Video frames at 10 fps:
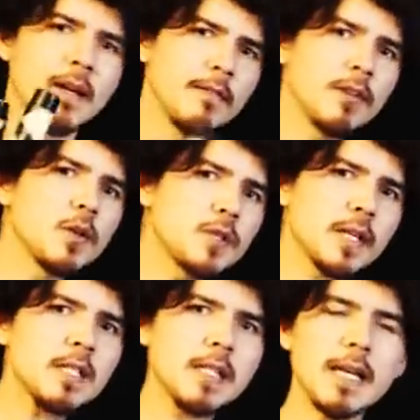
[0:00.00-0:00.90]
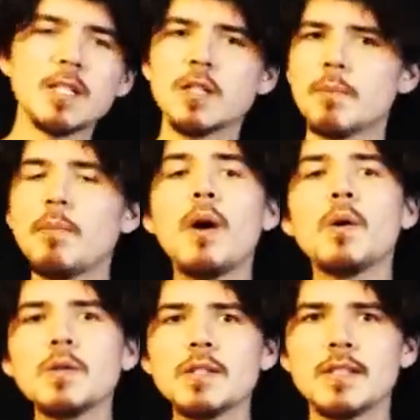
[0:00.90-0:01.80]
Flowtrix is
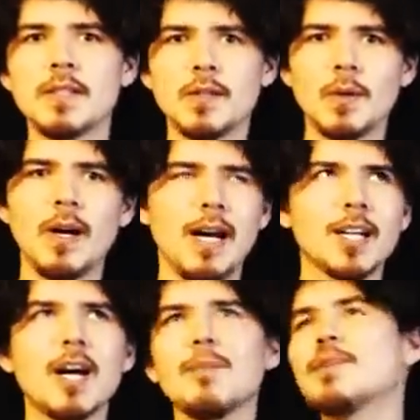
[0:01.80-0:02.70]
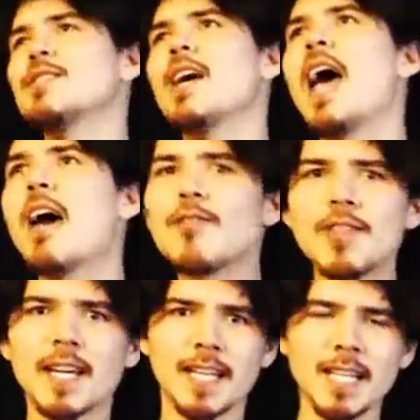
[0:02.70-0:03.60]
supposed to encompass
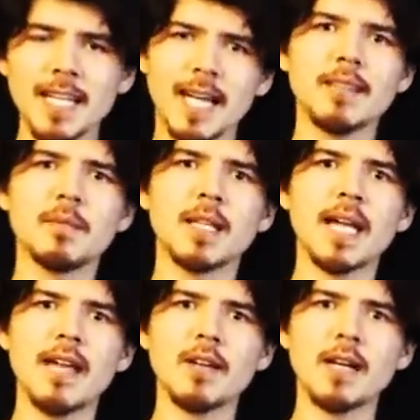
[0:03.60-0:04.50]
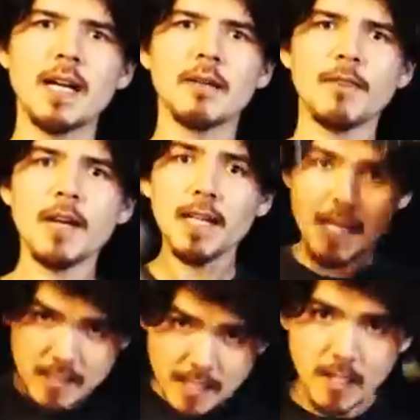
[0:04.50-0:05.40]
everything and connect them together in a very
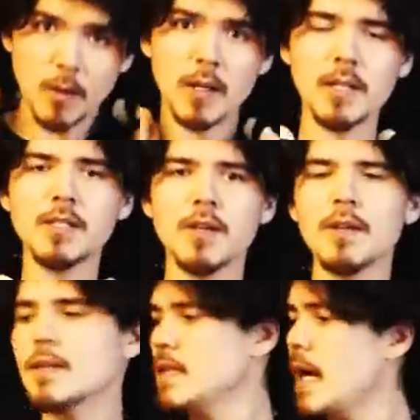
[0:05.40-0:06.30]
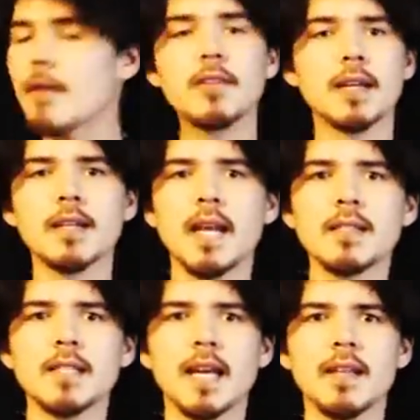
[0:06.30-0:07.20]
nice and neat order so you can see how everything
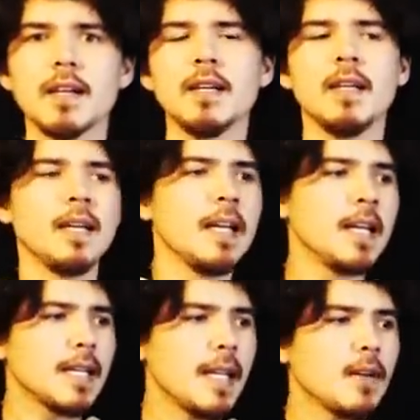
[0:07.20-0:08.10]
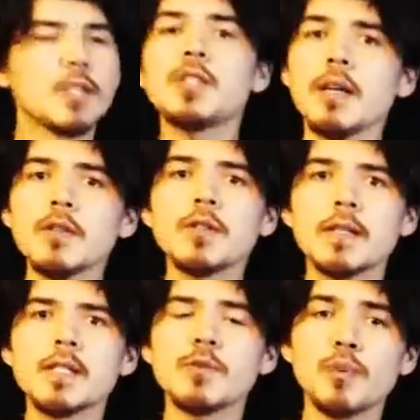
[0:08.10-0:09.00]
connects together. Now, Nunchaku
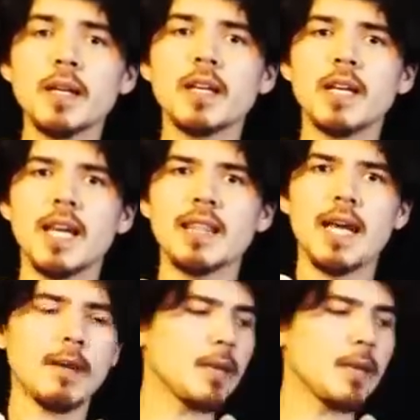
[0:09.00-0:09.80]
Tricks is pretty good at that.